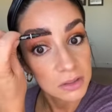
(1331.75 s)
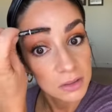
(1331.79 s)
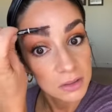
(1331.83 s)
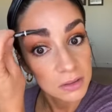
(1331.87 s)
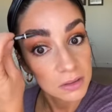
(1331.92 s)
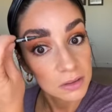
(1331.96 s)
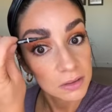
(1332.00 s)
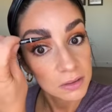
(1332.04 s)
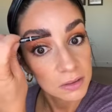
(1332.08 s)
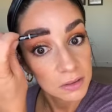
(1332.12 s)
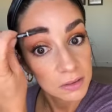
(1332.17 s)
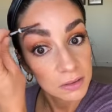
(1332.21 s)

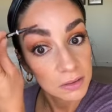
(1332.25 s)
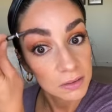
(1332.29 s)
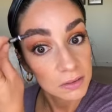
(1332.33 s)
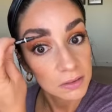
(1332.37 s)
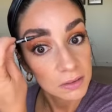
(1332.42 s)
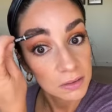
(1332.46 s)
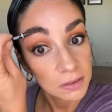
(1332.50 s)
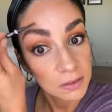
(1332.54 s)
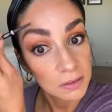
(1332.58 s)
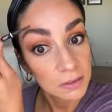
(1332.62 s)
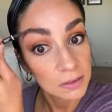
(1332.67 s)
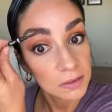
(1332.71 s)
and I can get
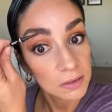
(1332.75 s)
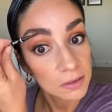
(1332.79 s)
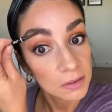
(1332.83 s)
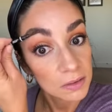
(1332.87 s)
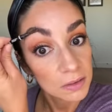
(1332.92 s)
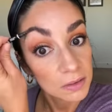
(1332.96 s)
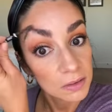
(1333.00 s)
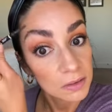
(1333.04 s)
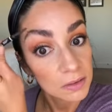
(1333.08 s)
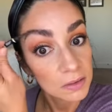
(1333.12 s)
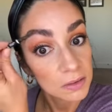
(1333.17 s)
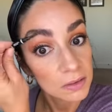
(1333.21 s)
you color
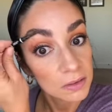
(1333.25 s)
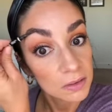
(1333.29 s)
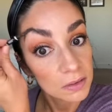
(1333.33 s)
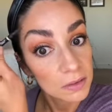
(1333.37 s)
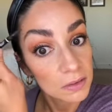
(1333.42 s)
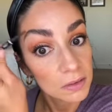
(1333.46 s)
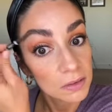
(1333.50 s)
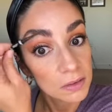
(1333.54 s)
matched.